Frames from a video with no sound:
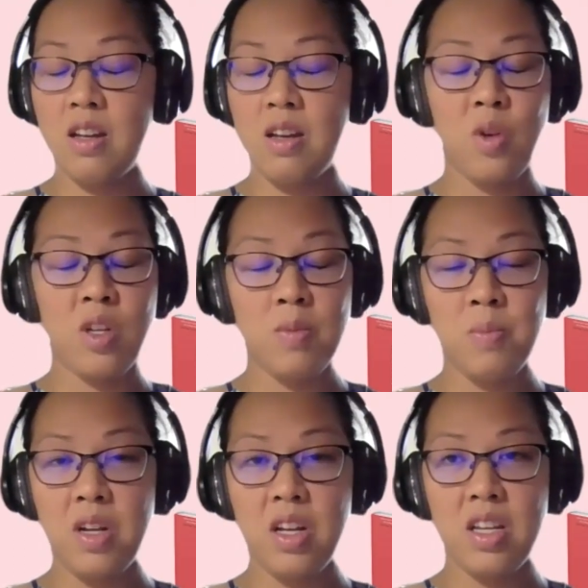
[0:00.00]
was
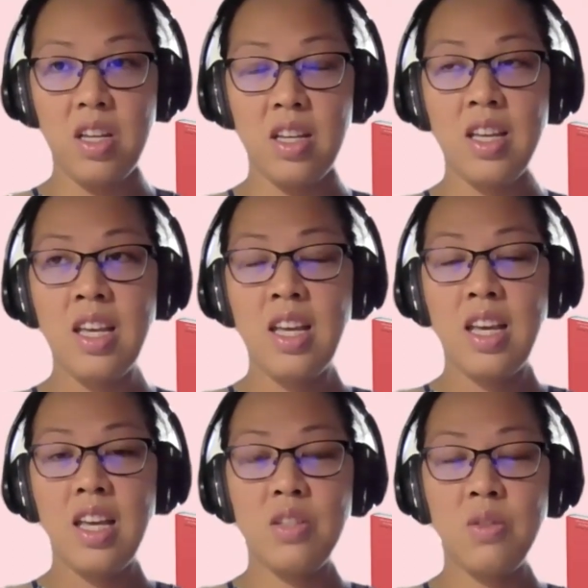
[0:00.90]
applying
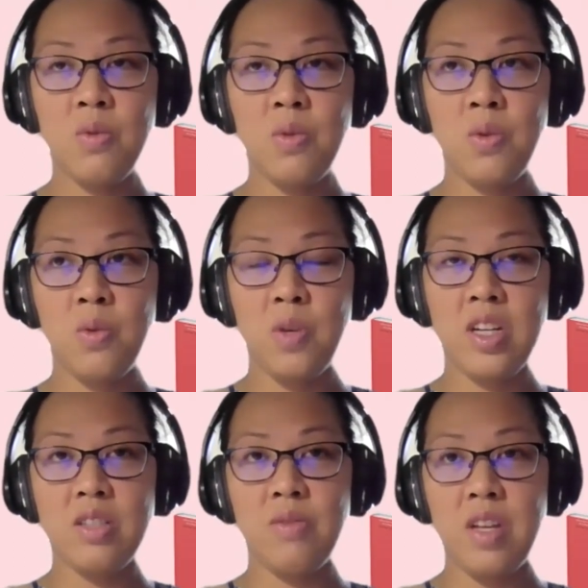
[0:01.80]
to
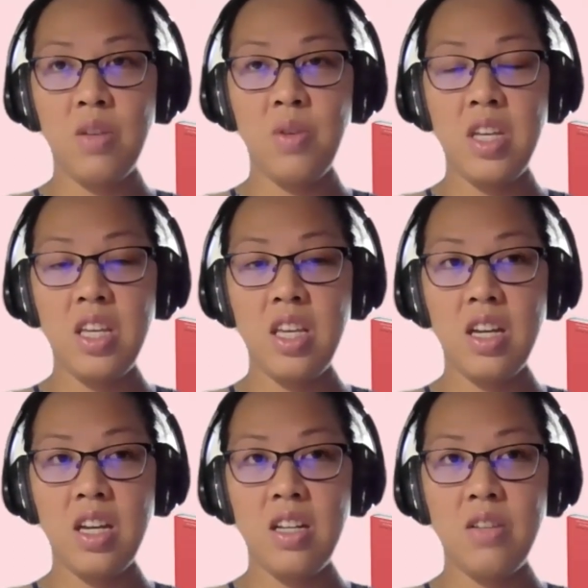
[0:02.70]
work as a fellow
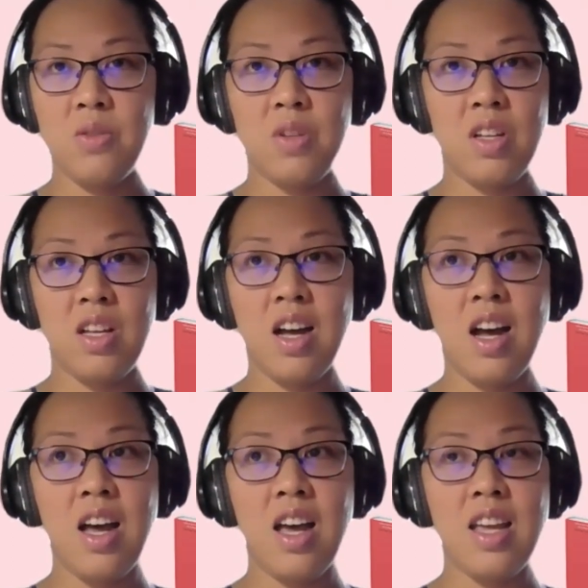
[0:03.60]
here in Australia,
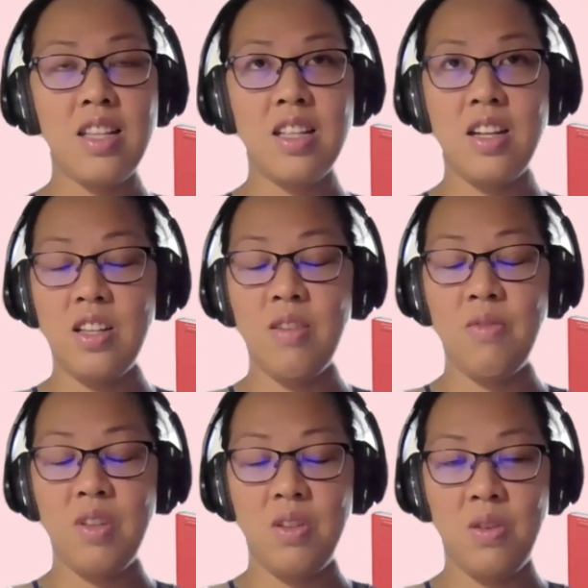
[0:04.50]
I did not
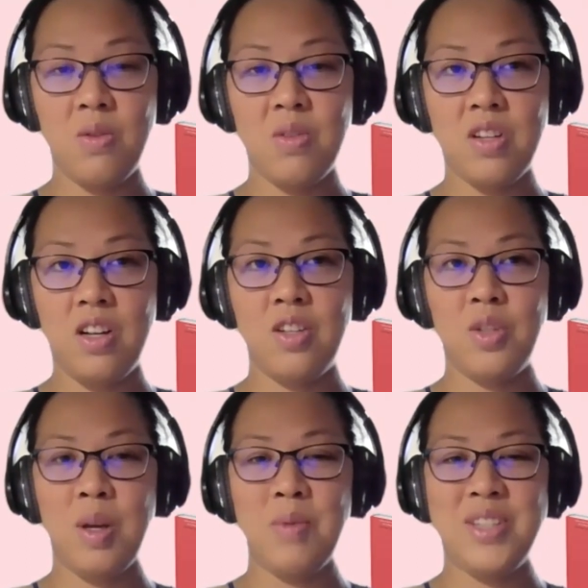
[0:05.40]
even know the
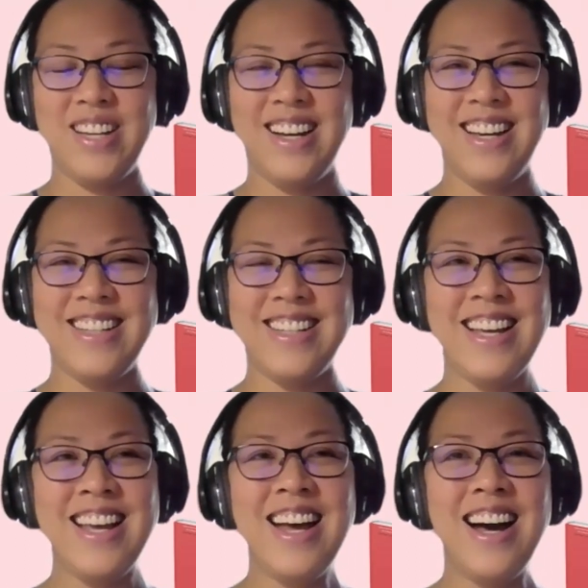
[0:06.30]
college website.
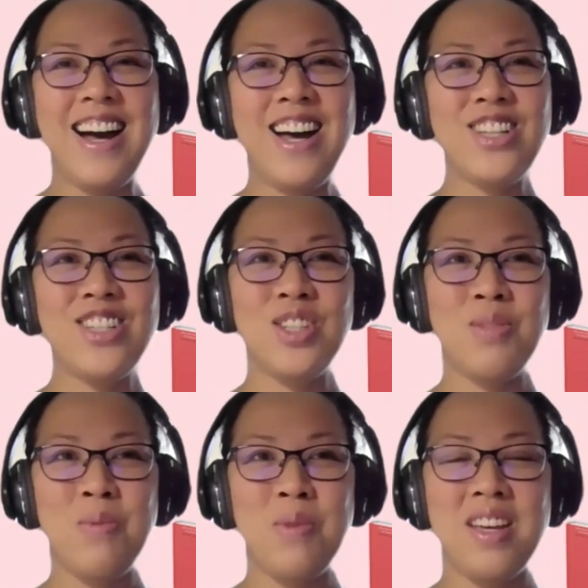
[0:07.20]
I just
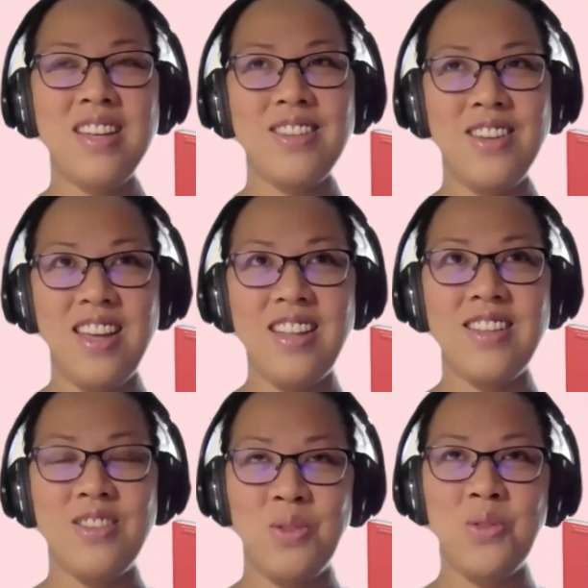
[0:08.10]
went
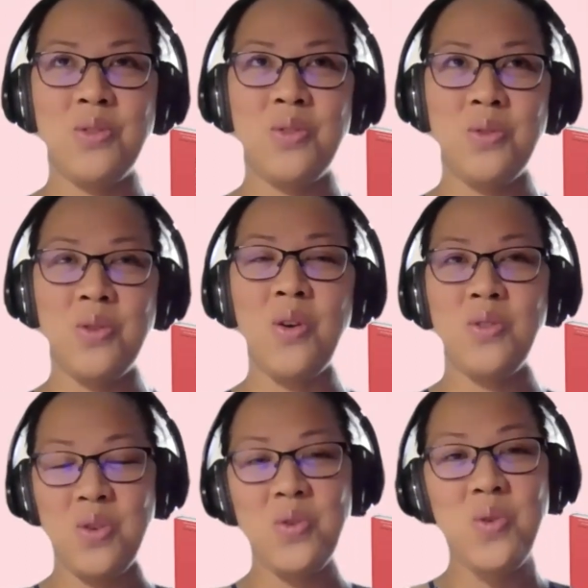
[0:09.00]
and to
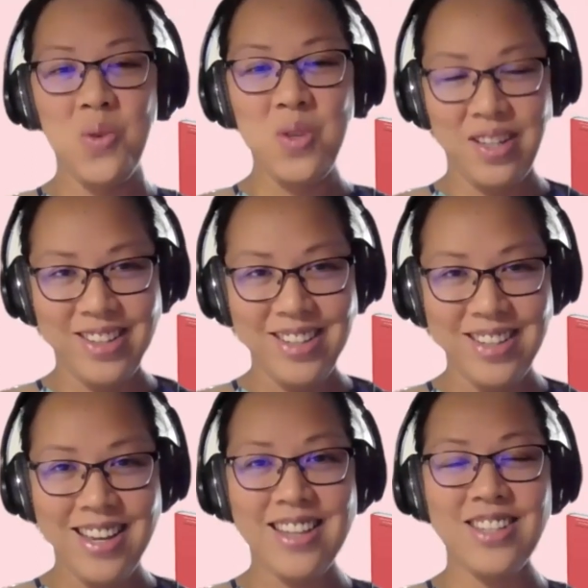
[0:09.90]
Dr. Google
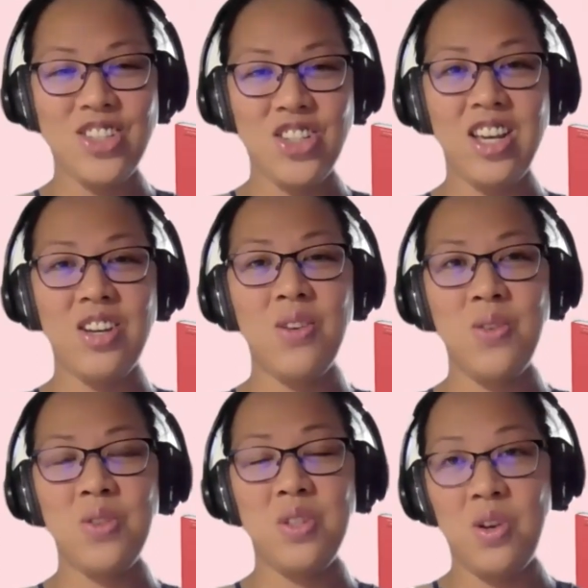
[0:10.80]
and checked
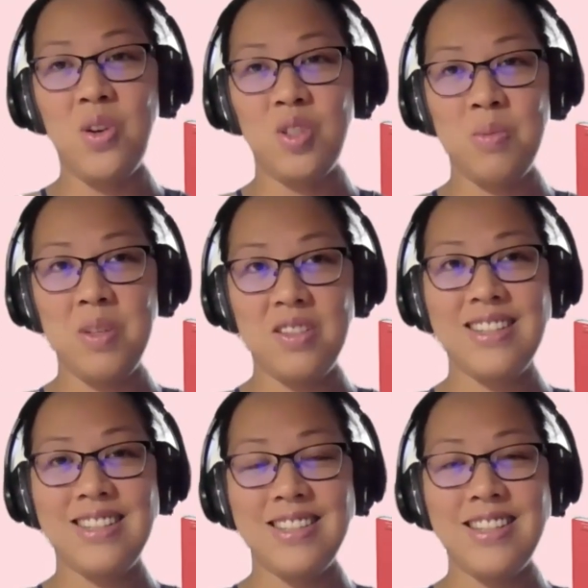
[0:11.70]
all the
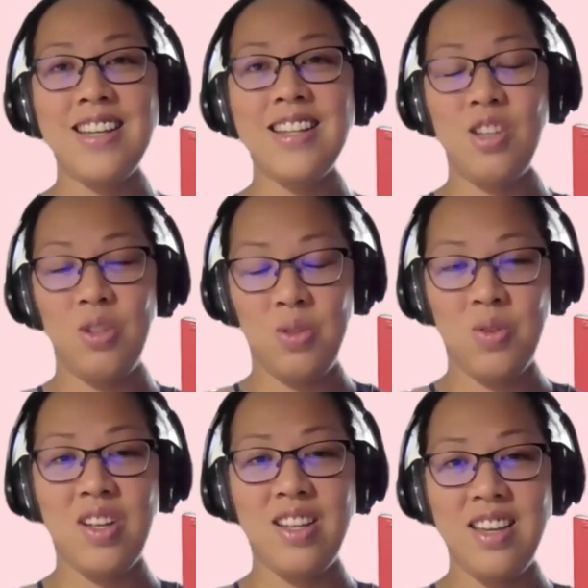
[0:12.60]
hospitals in
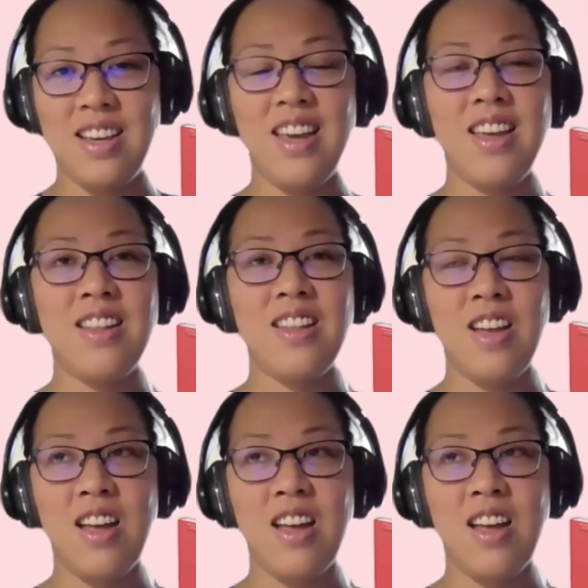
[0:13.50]
Australia and